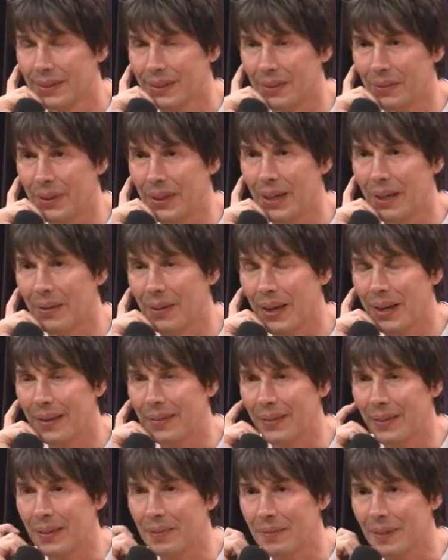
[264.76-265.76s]
So we know how
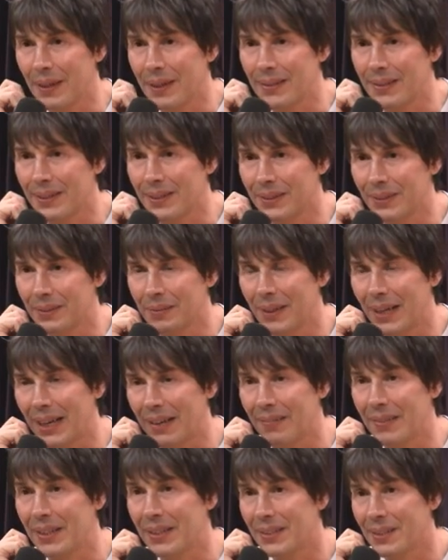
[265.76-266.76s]
those particles
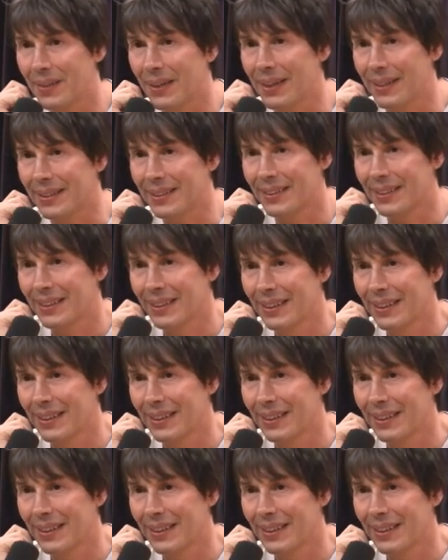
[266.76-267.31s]
behave and interact.